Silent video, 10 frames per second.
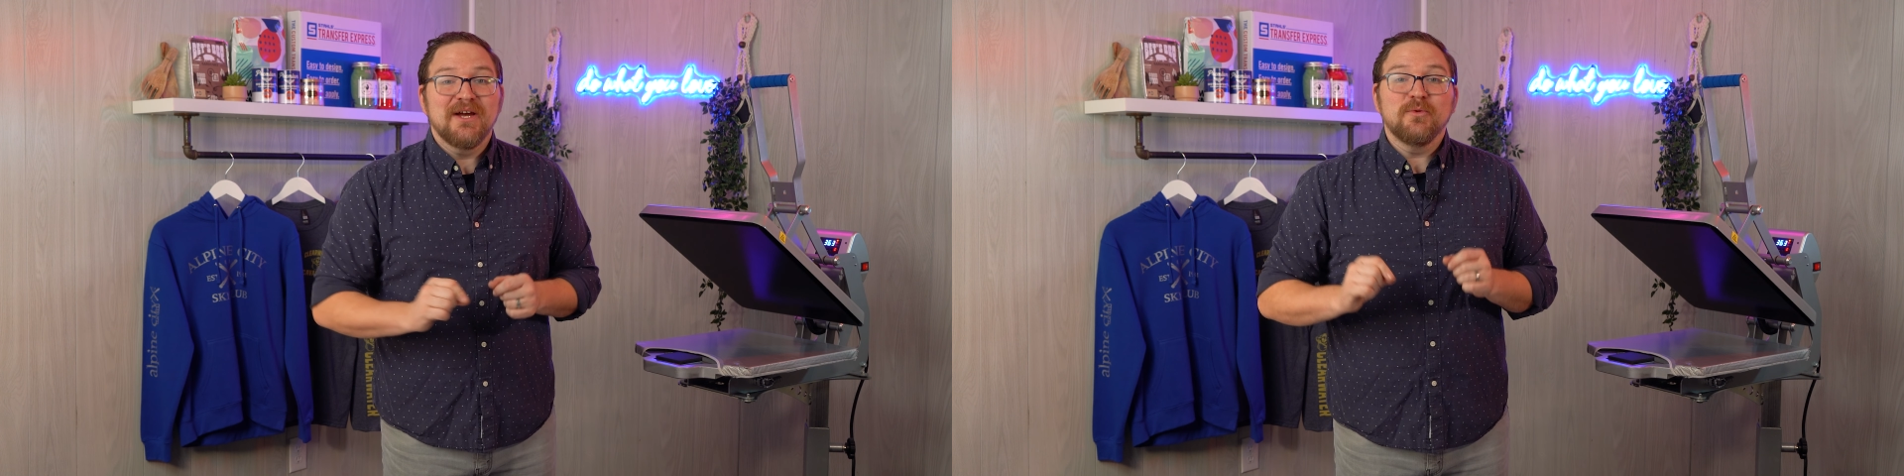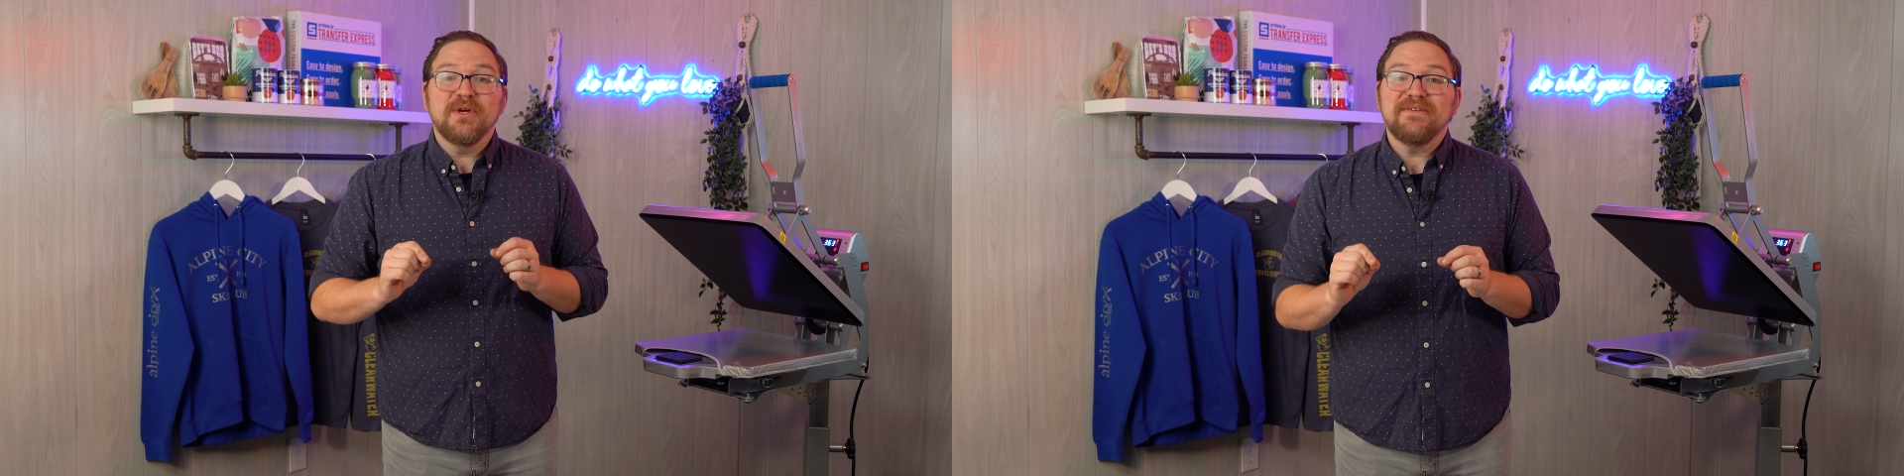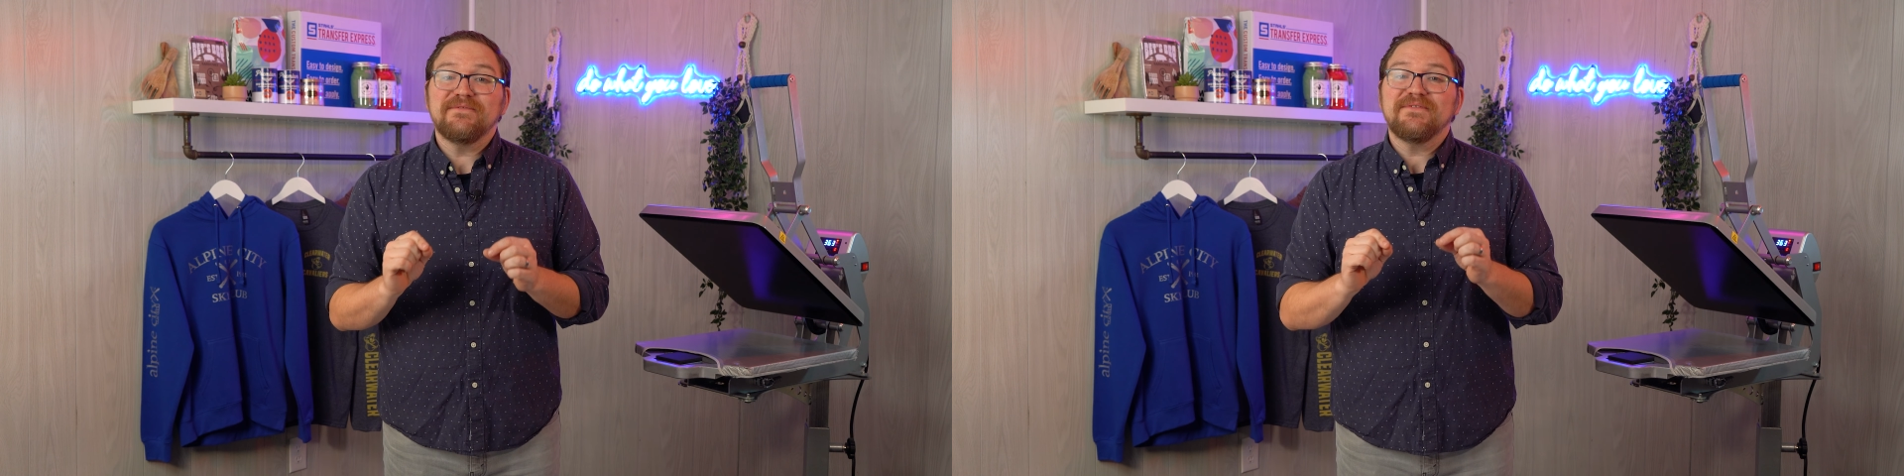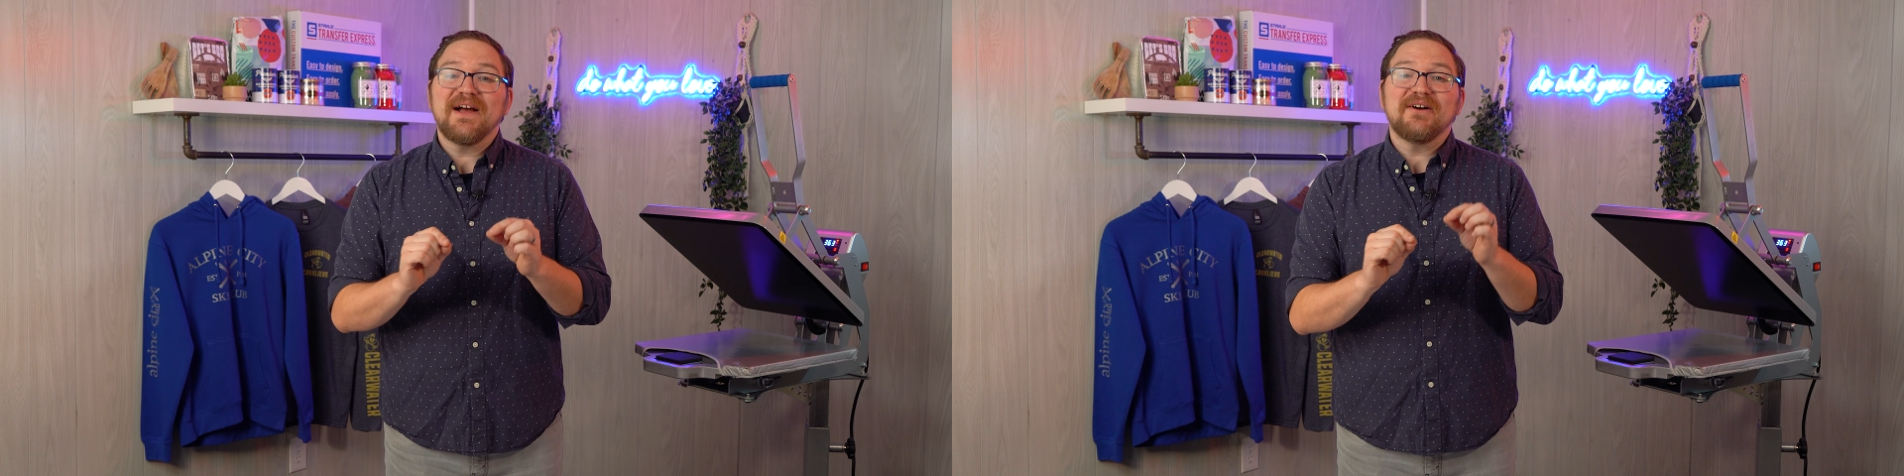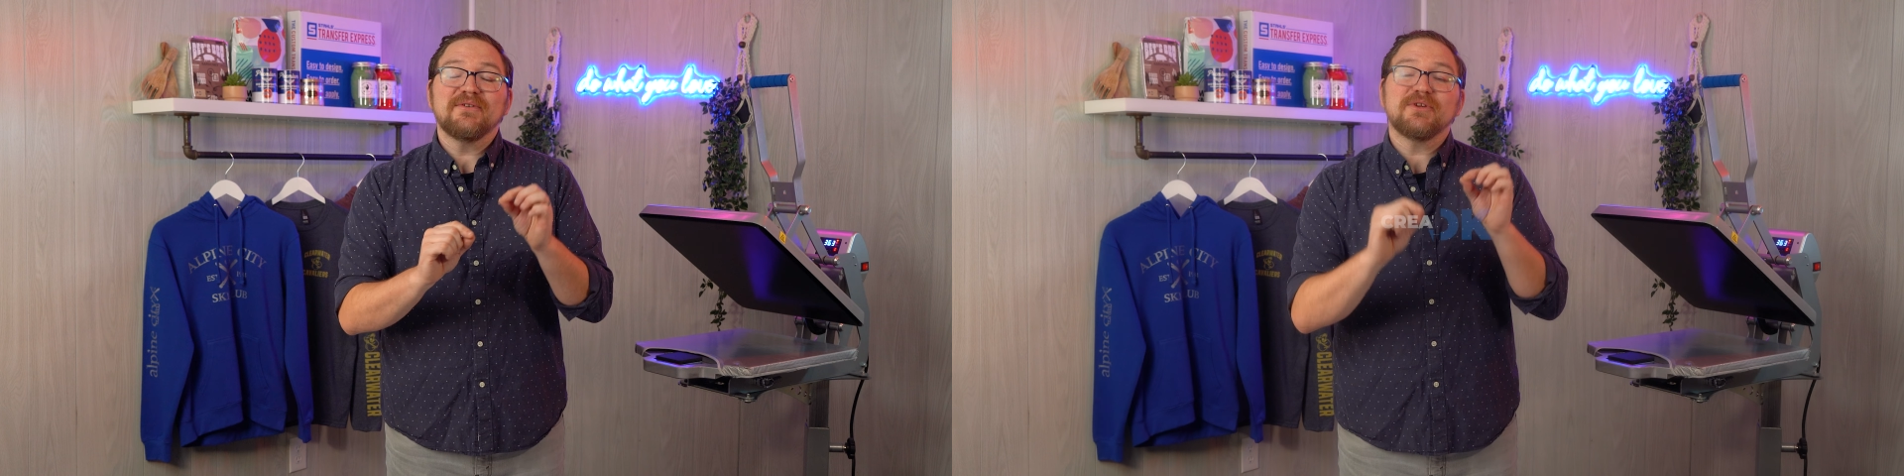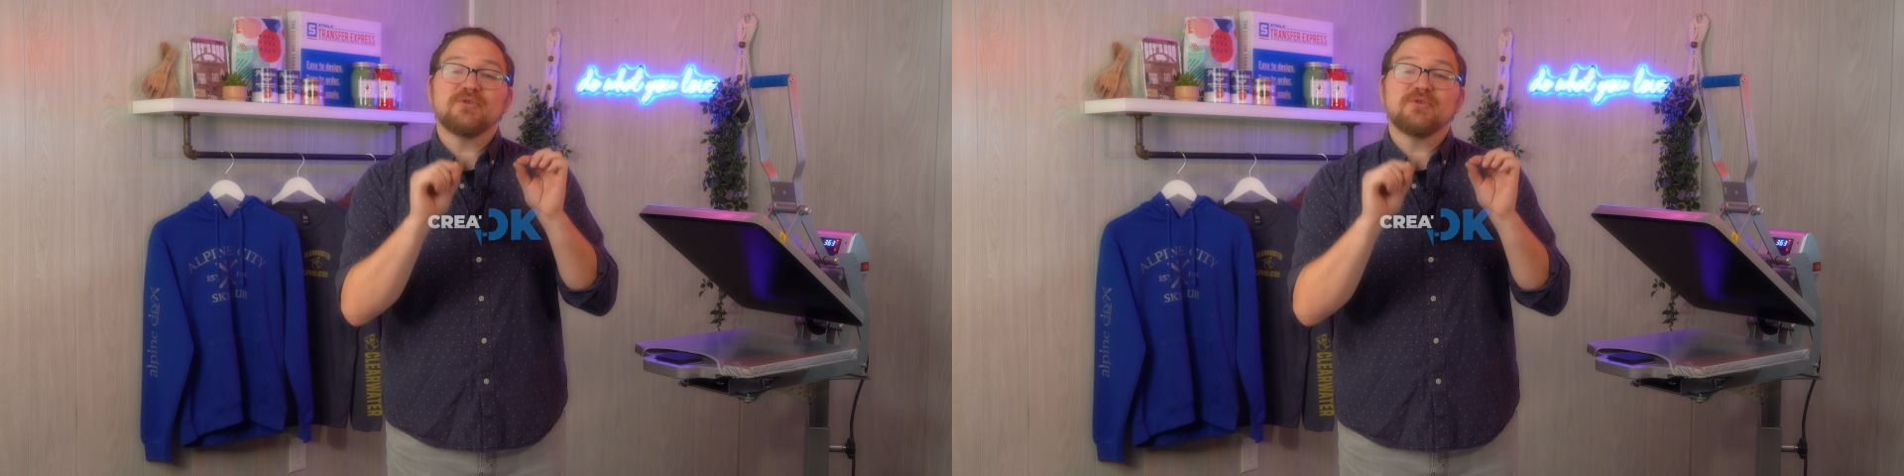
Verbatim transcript: we found